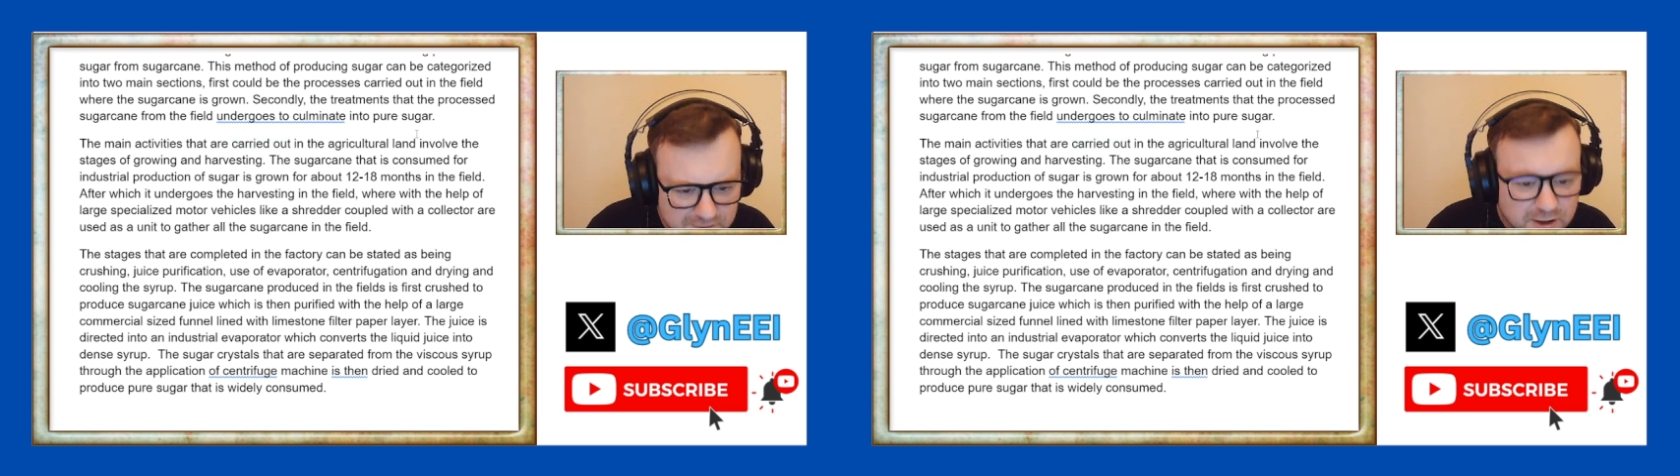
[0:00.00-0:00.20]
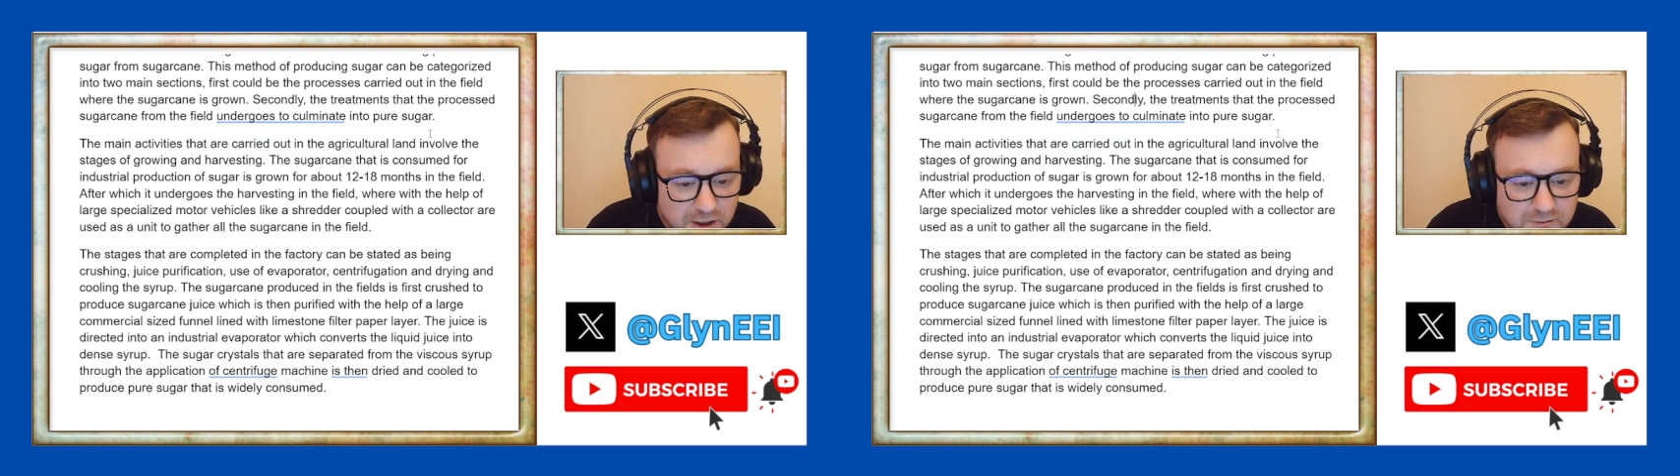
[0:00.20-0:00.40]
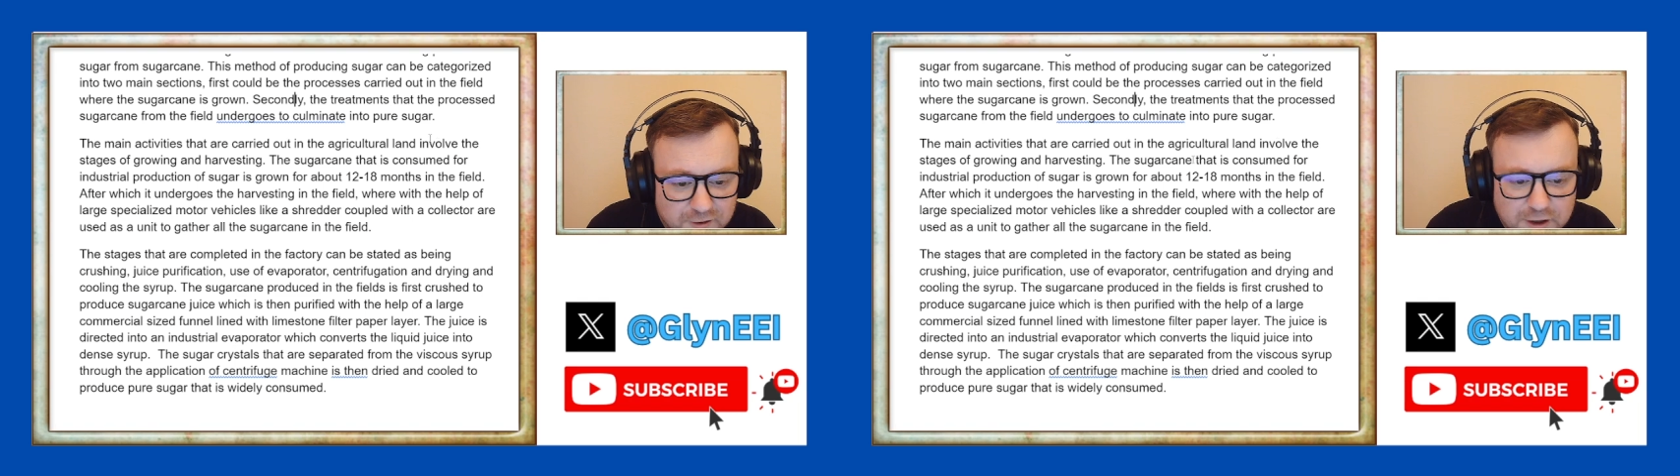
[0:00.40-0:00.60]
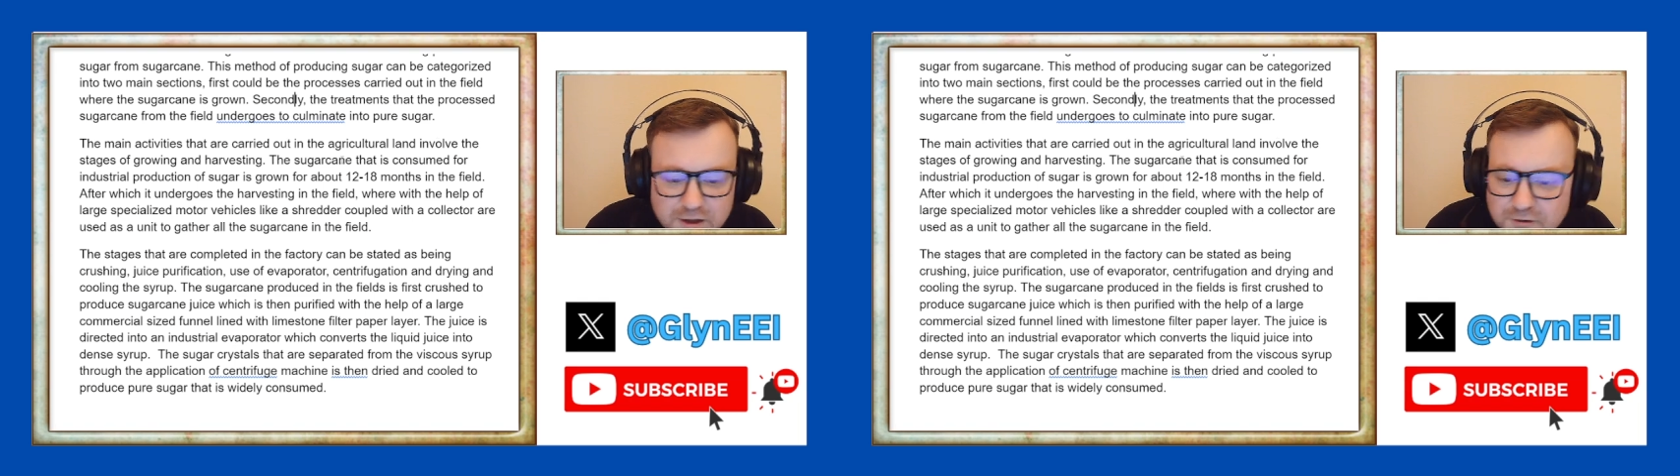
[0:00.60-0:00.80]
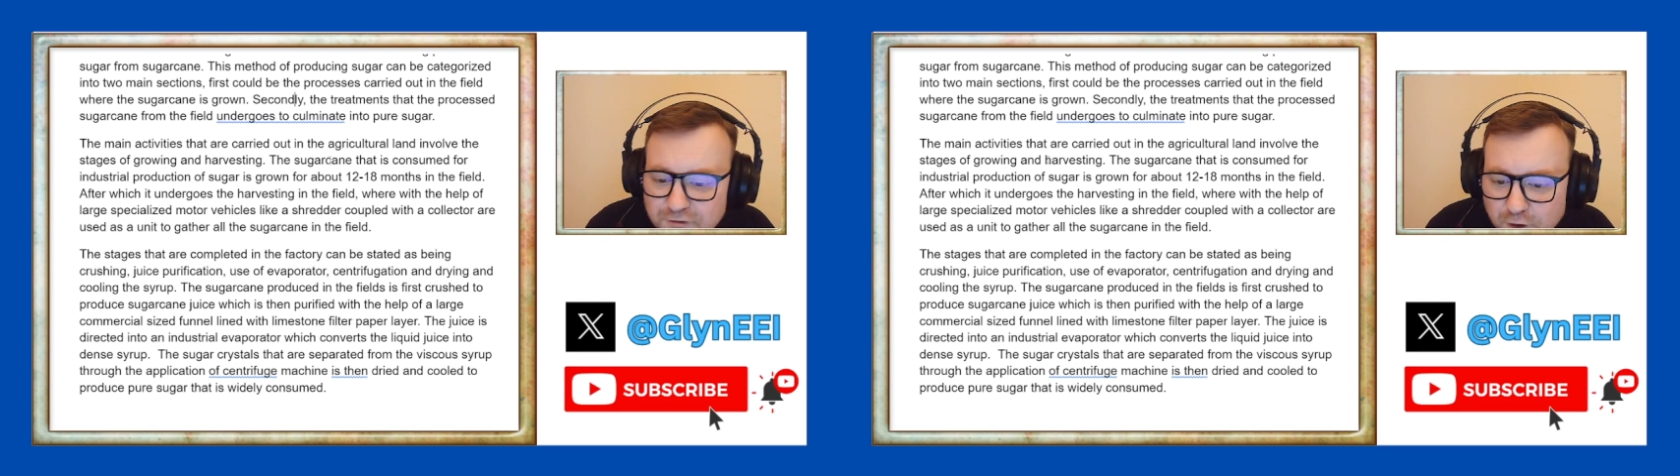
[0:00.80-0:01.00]
okay, fine,
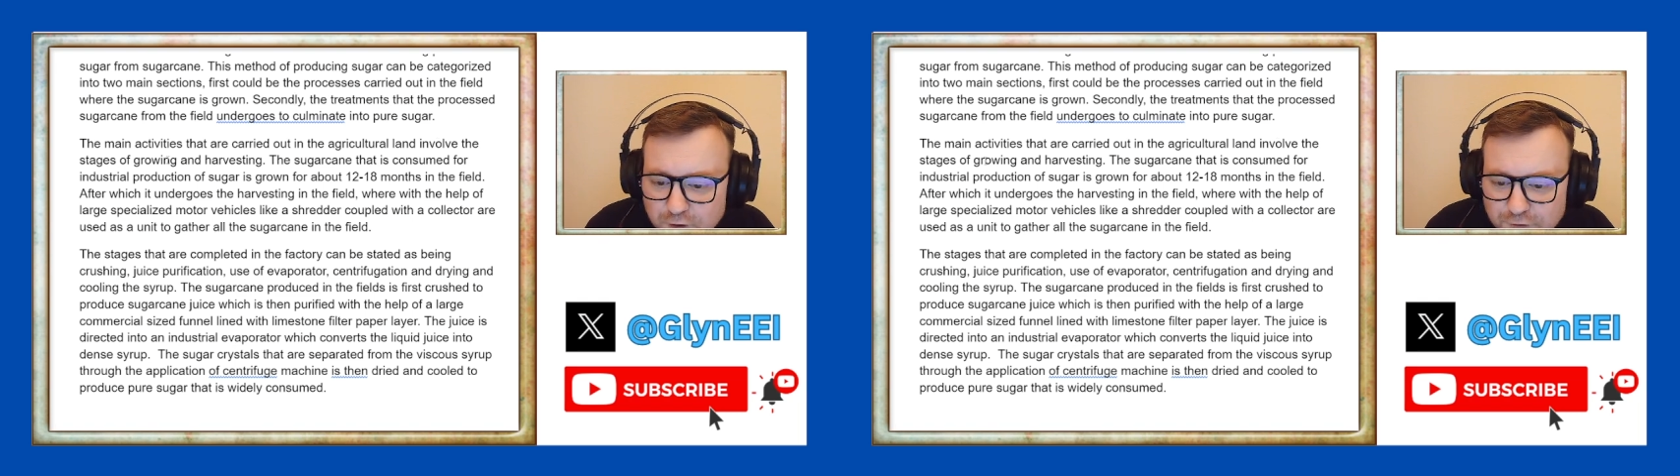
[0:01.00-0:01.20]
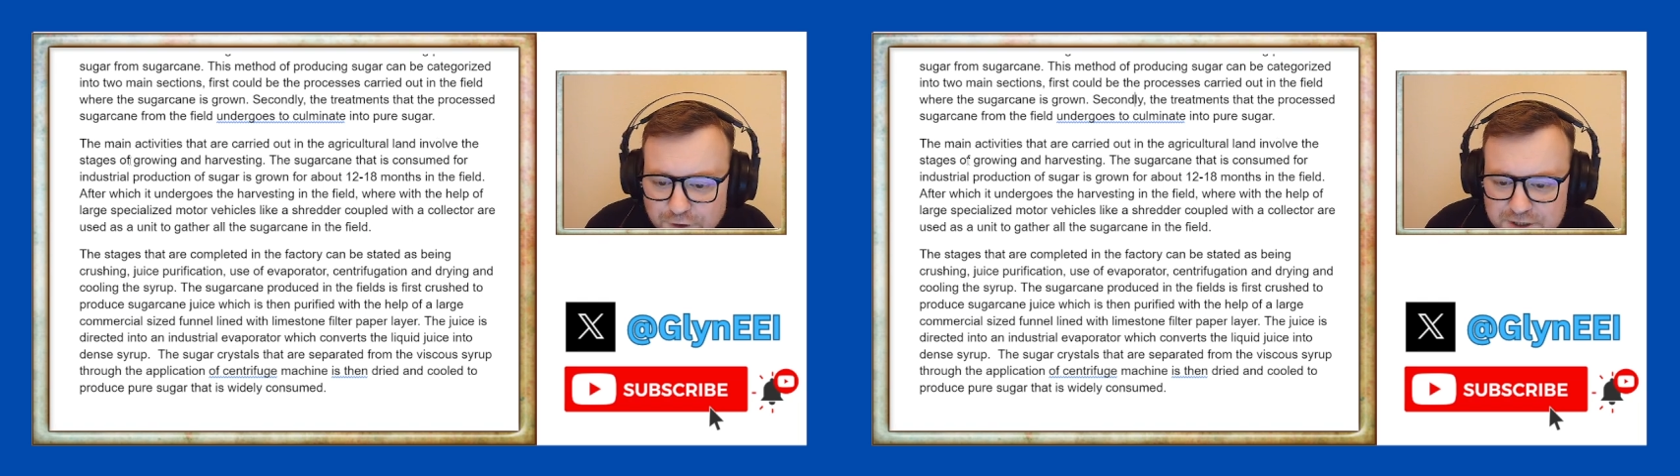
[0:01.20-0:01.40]
involve the